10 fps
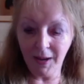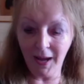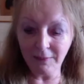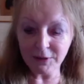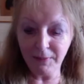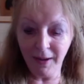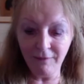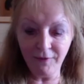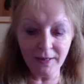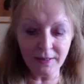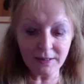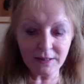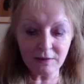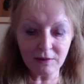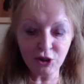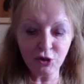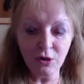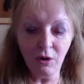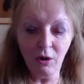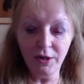Perhaps my various
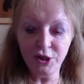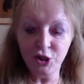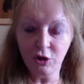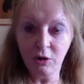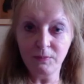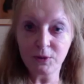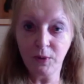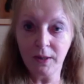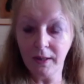student holiday jobs,